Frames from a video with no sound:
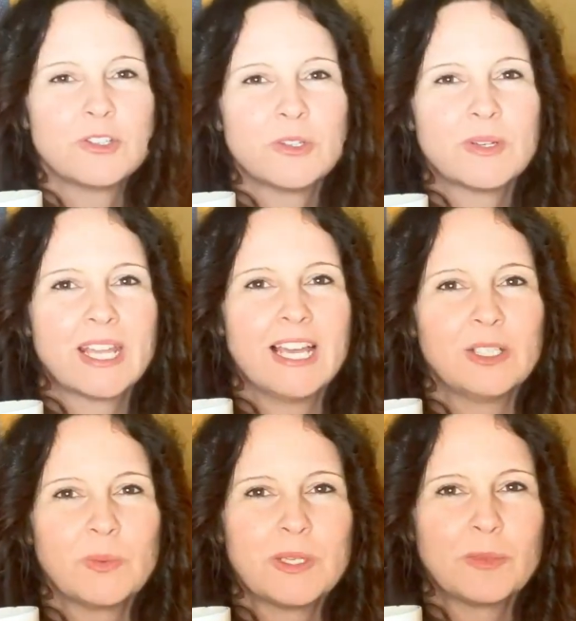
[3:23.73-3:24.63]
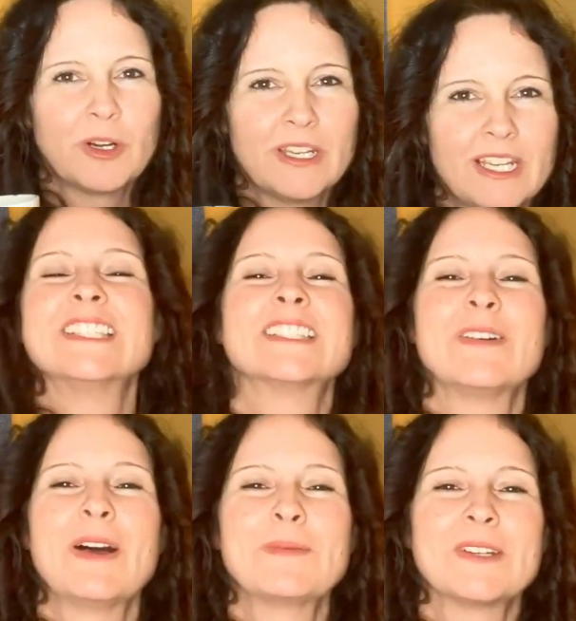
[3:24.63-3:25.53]
Drew, and Halloween Party.
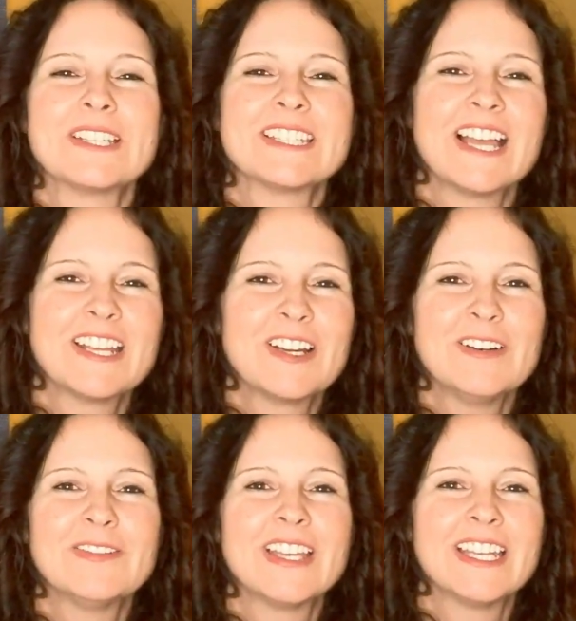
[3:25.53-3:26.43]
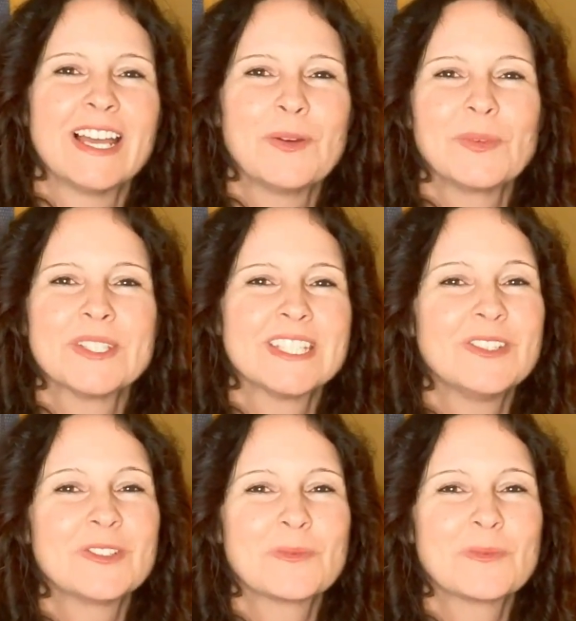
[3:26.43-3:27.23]
So I'm going to sign off and I will see you